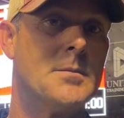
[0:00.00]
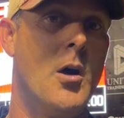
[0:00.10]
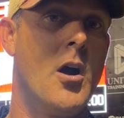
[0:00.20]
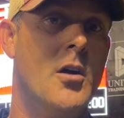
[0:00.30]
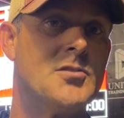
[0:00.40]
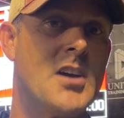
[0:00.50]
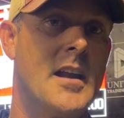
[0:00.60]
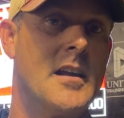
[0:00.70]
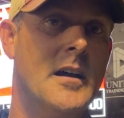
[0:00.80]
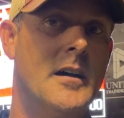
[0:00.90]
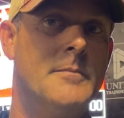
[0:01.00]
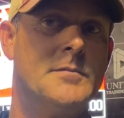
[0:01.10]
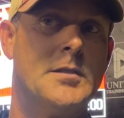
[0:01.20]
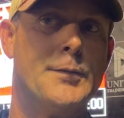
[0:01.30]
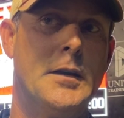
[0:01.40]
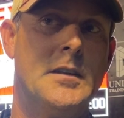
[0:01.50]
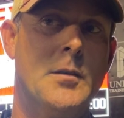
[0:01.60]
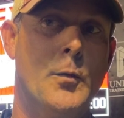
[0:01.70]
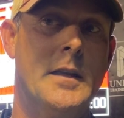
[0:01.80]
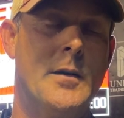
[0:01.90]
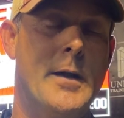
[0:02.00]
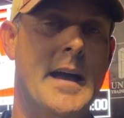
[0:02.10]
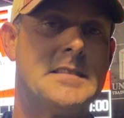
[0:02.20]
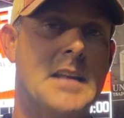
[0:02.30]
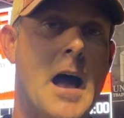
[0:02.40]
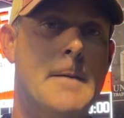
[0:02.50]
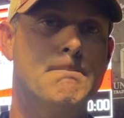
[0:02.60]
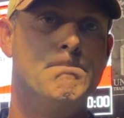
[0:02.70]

tomorrow and try to defend the win that we had tonight.